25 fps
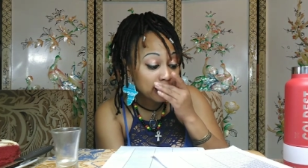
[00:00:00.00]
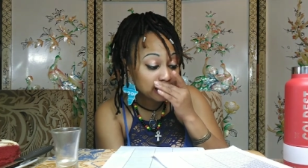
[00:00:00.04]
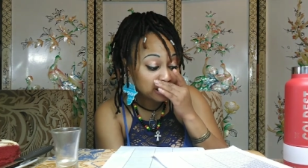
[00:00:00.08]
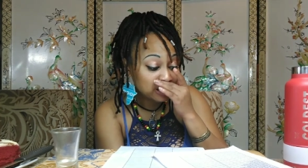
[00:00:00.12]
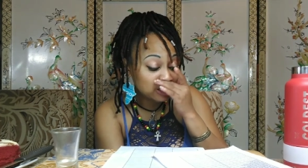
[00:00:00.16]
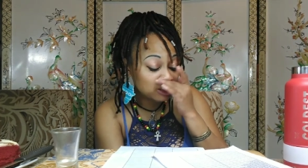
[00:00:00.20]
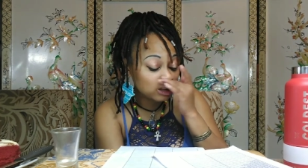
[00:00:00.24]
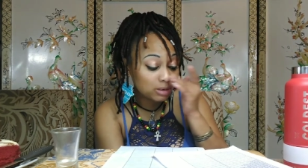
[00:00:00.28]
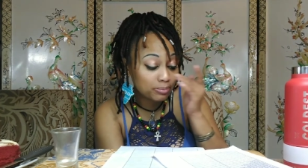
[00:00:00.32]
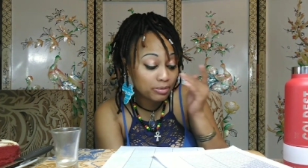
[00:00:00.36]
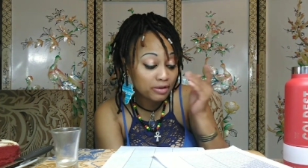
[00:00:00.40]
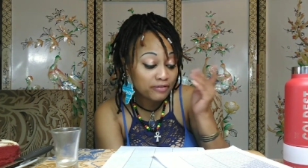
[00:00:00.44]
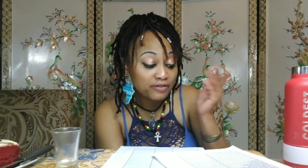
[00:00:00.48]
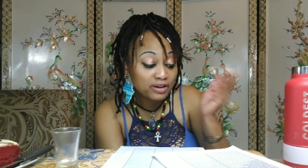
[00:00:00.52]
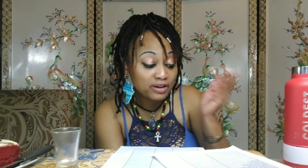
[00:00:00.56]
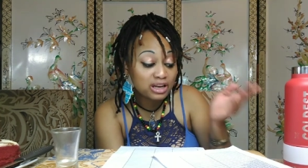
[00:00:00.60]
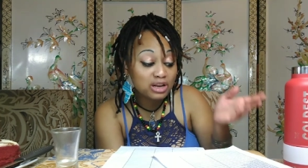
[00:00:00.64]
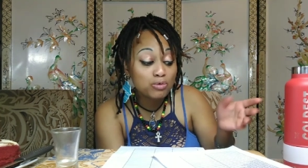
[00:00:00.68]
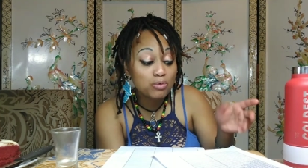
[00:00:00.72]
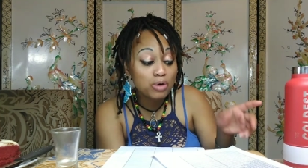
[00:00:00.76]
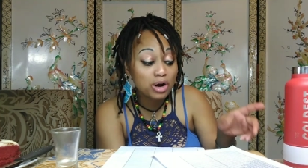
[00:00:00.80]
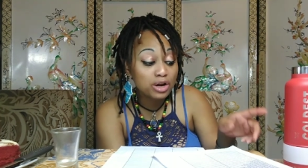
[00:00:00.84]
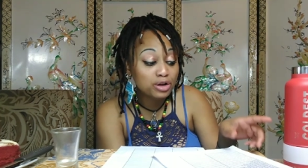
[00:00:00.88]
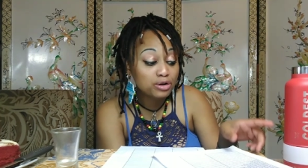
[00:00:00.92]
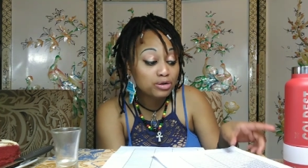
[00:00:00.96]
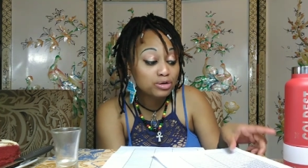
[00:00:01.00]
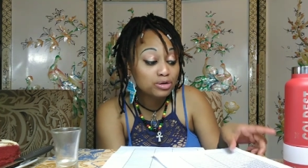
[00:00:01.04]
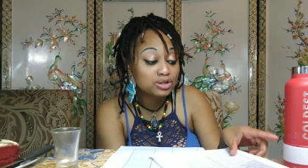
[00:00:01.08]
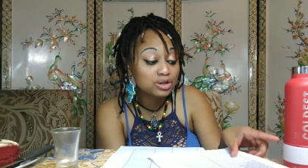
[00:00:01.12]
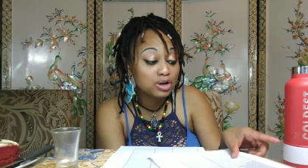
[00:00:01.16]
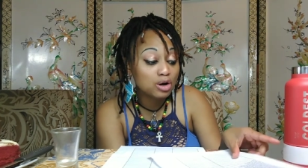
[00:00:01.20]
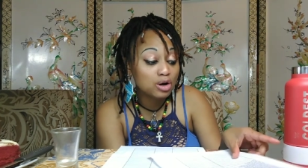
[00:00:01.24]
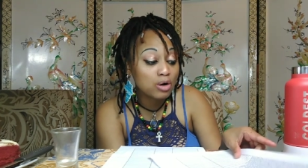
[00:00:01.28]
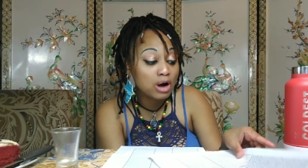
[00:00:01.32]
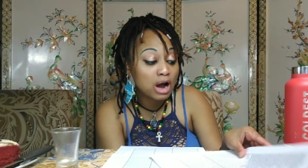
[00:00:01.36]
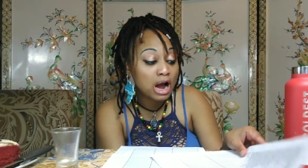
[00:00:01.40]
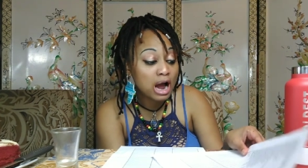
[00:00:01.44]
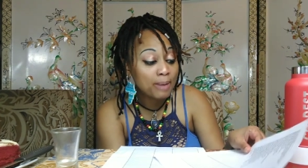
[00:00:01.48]
And she's going to be 51
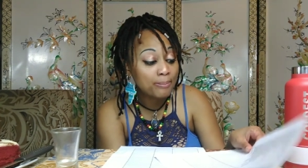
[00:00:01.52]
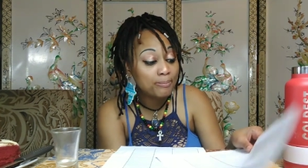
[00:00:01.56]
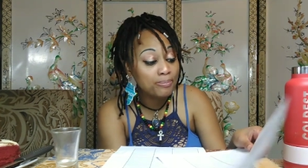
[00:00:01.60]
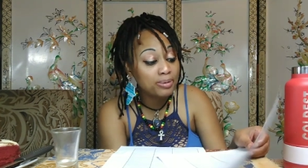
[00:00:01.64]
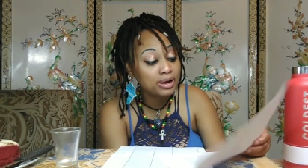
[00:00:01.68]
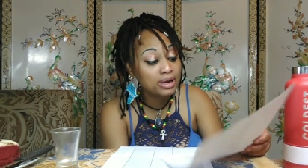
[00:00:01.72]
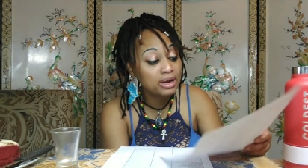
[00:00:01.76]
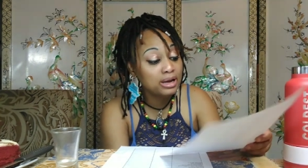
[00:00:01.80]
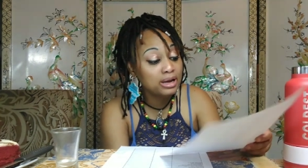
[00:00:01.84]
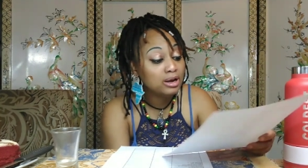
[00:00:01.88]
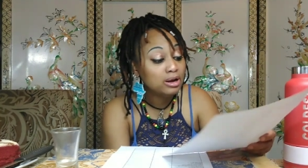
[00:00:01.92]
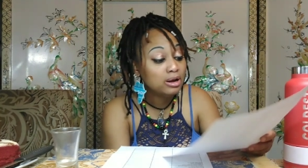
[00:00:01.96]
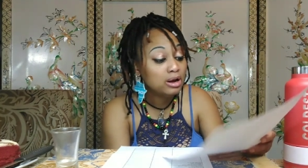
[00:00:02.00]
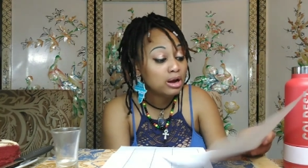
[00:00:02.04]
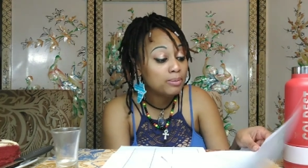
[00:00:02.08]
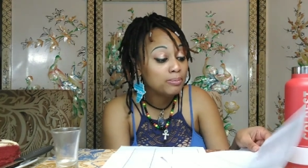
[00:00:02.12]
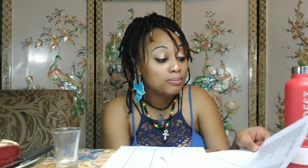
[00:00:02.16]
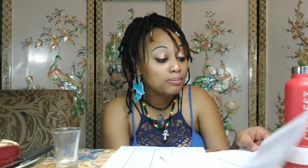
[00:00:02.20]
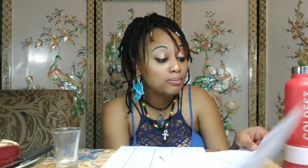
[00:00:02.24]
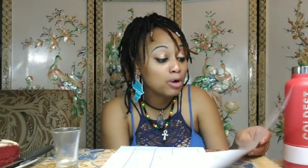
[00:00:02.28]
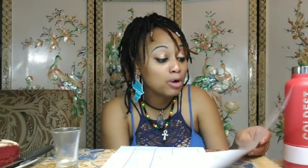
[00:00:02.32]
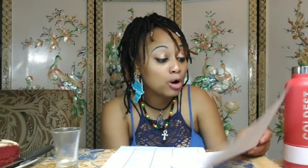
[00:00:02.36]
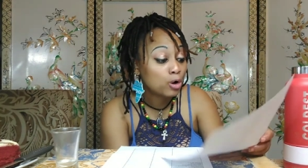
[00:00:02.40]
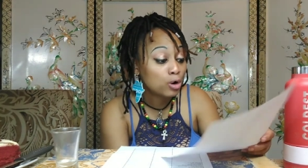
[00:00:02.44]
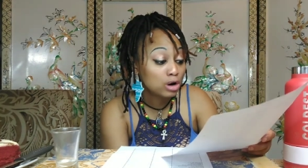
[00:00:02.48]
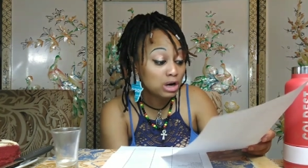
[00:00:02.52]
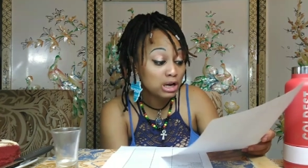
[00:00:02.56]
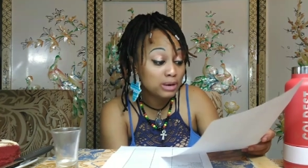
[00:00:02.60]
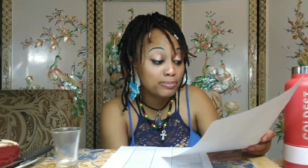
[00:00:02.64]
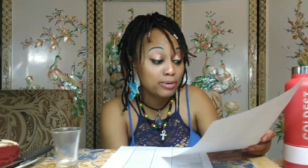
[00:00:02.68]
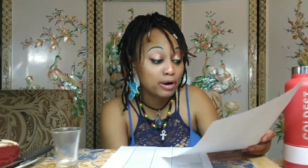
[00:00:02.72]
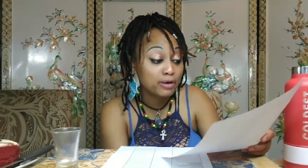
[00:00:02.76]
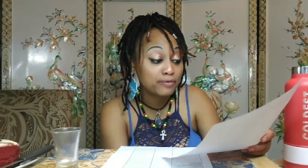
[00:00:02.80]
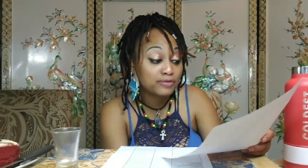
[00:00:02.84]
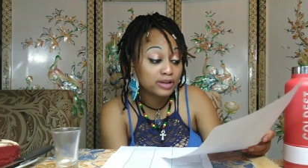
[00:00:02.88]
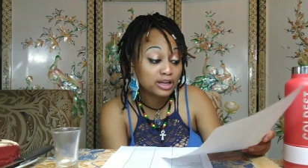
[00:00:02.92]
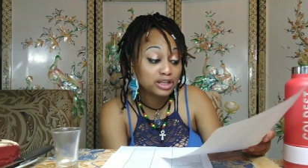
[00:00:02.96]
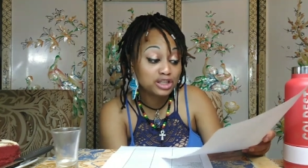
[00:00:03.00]
years old. Happy
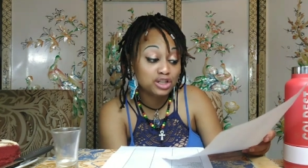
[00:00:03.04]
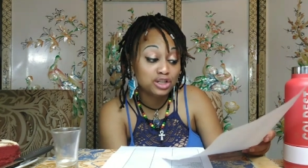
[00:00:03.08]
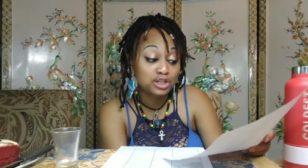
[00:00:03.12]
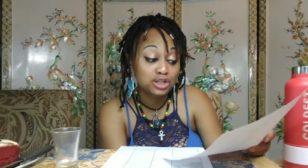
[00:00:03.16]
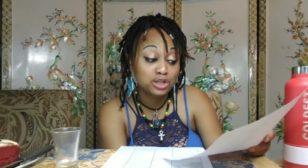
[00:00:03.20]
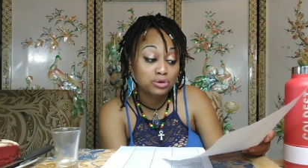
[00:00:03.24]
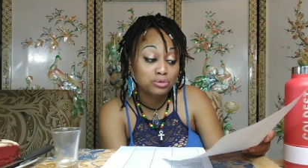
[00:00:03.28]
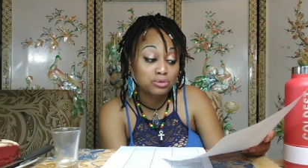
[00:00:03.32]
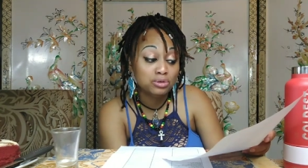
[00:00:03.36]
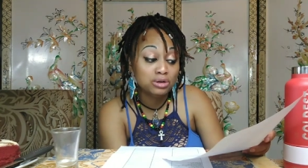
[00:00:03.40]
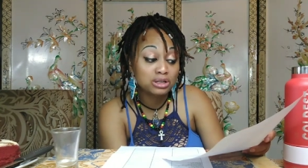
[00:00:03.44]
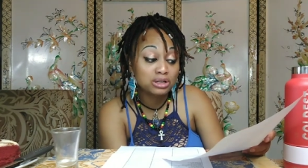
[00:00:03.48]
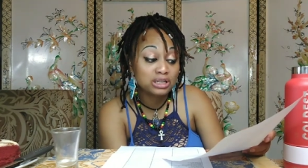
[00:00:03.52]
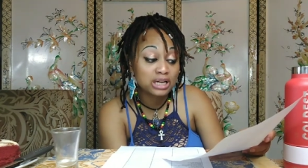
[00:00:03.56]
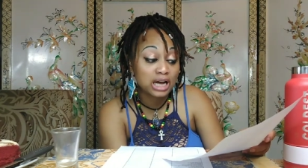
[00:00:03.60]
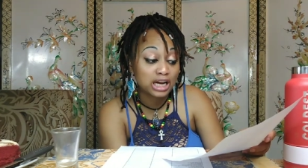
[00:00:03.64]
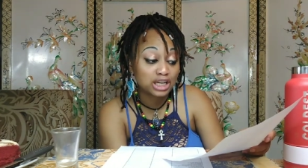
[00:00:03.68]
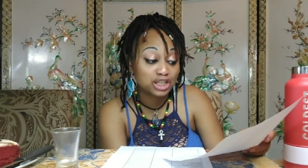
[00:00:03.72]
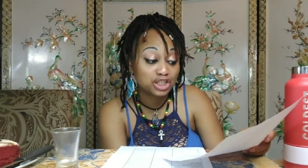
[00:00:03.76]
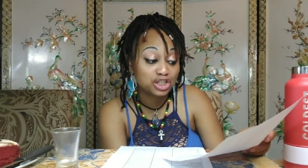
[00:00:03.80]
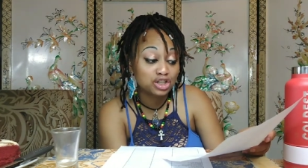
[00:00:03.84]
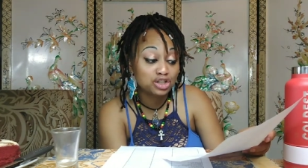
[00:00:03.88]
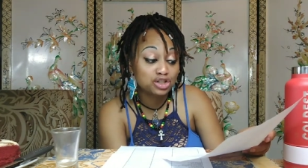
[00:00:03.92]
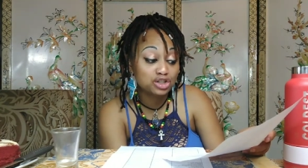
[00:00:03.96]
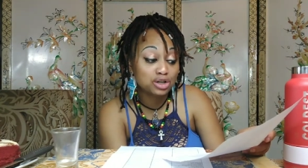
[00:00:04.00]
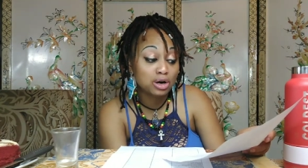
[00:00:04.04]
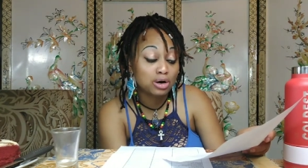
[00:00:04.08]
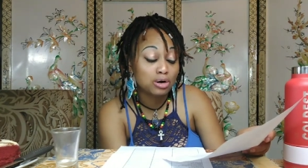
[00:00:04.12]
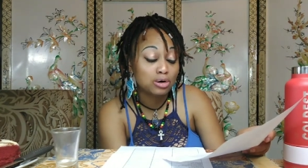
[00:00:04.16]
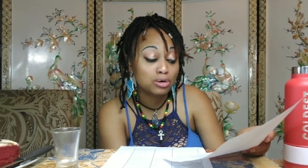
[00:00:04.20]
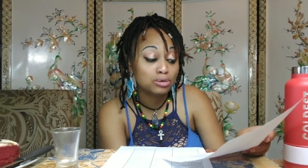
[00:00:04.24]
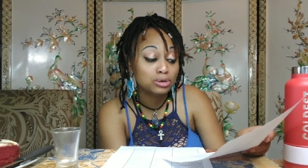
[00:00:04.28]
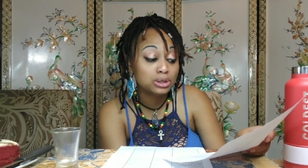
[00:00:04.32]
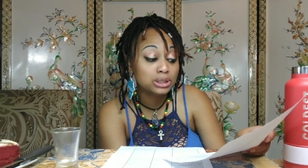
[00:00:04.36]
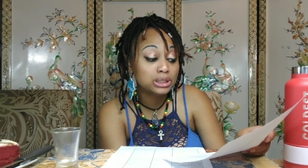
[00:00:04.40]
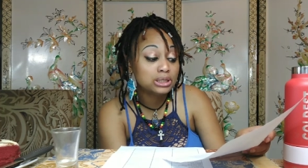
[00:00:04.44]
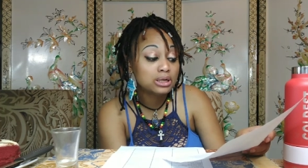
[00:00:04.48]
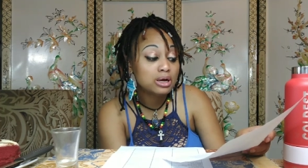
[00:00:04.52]
early birthday to you, Latasha
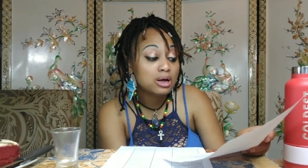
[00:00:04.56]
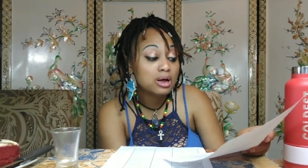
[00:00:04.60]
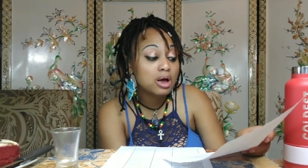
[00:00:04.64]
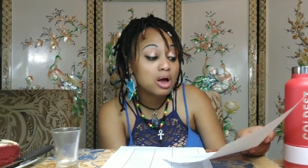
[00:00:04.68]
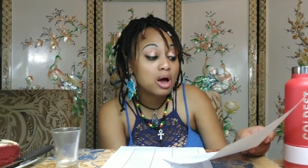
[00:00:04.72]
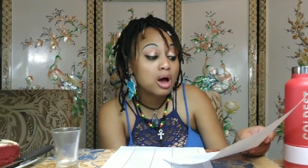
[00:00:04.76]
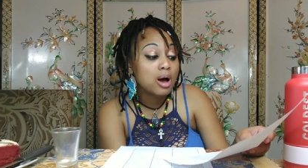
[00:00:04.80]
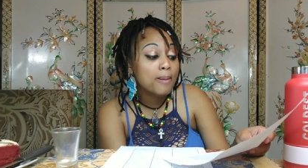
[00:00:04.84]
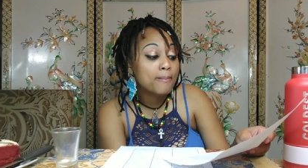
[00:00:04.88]
Jones.